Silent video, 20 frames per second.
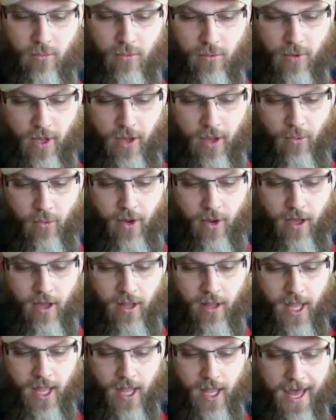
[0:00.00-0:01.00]

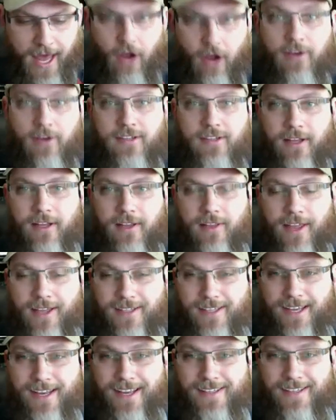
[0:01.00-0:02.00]
Well, and not only is it, they
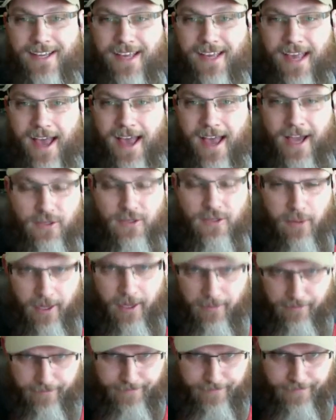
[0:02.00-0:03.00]
said easy cash,
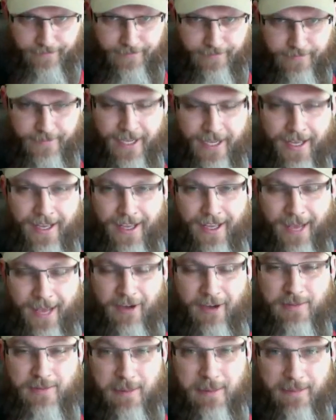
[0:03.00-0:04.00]
but it
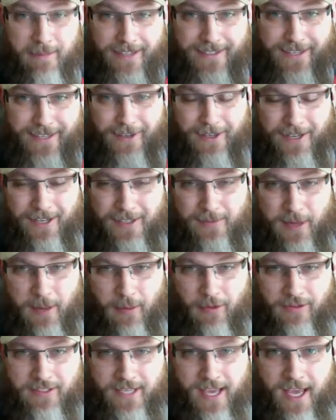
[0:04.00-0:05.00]
must be a big deal because
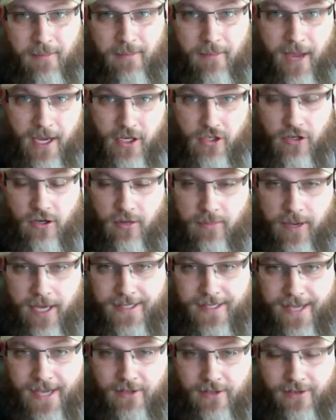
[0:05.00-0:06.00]
people are saying make sure to pay
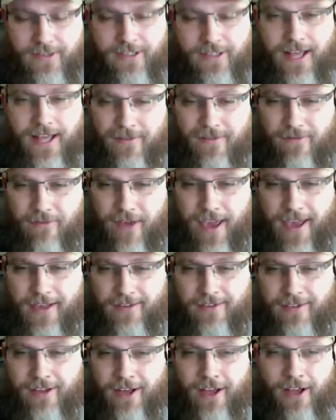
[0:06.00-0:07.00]
attention. There's a lot of
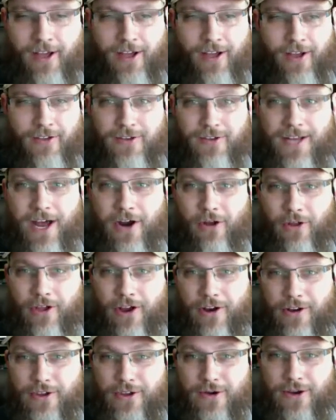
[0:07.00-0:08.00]
fakes. So not
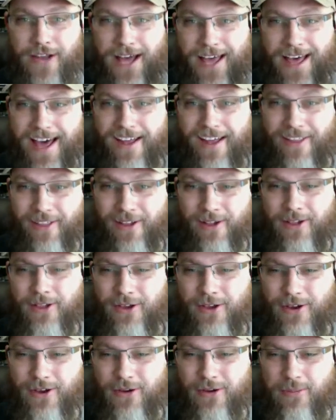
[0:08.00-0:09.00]
only are you and I out of the
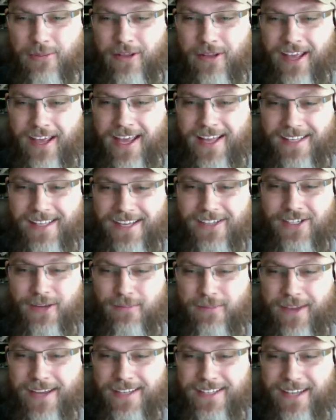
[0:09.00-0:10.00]
loop, it's such a
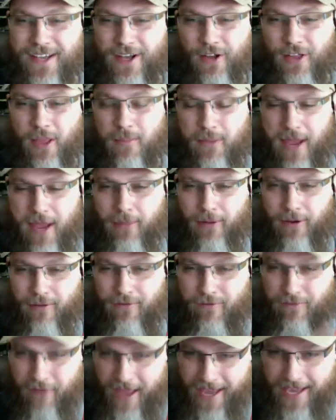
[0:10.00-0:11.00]
big deal that people are
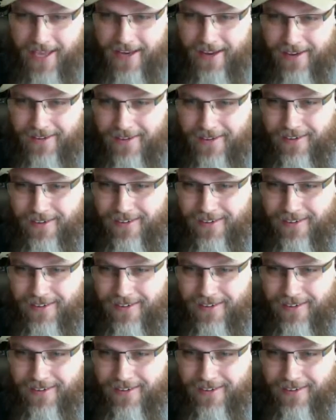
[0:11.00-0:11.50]
faking it.